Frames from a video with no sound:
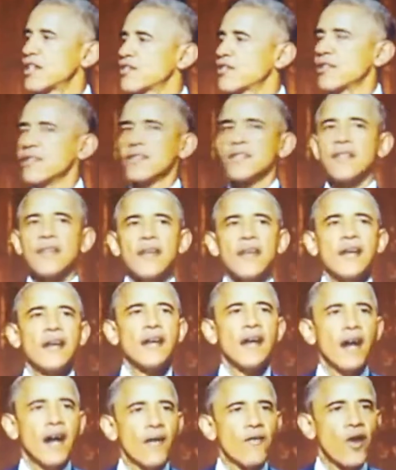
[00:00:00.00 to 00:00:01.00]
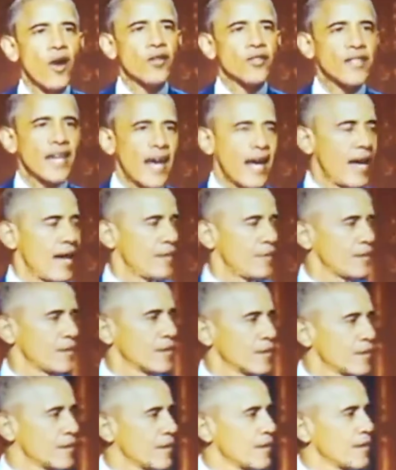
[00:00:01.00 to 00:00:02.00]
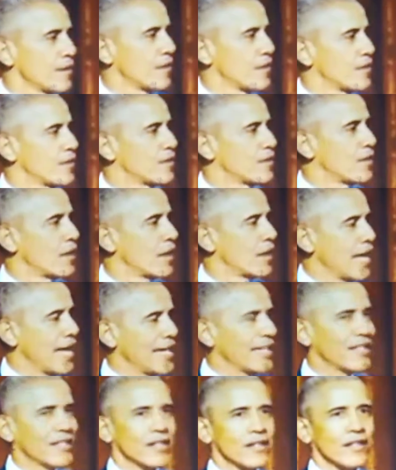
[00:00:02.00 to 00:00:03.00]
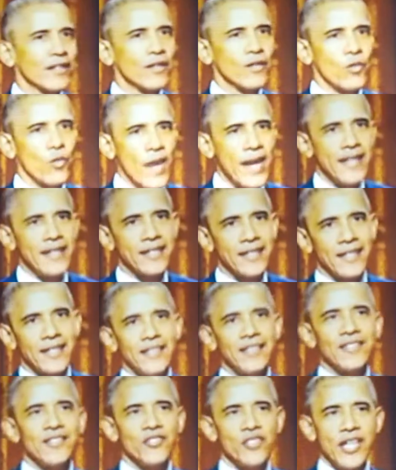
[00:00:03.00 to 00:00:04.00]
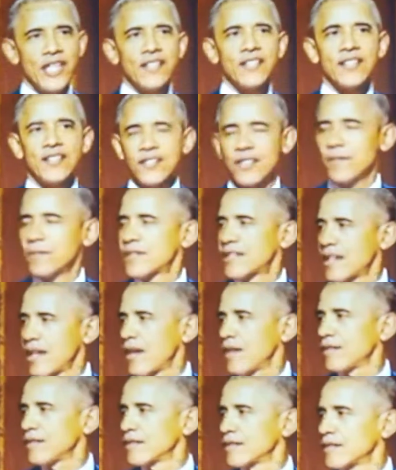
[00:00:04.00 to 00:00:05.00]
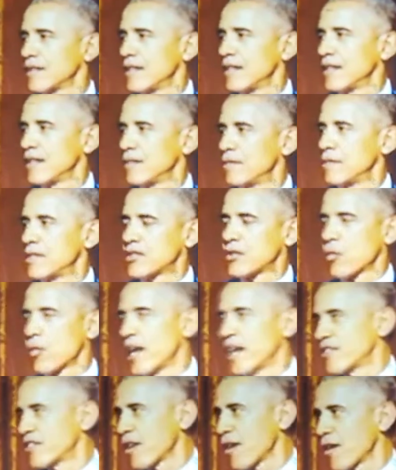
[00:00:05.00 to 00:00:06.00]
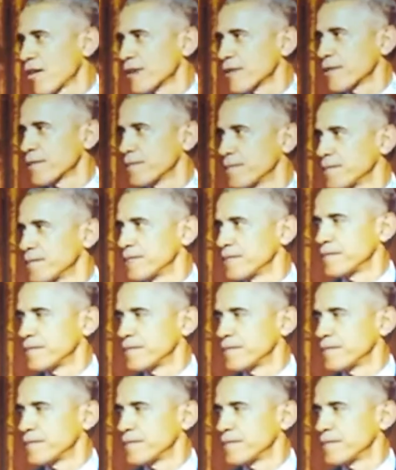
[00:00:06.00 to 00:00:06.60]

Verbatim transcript: musicians of our times, the late, great genius himself, Mr. Ray Charles.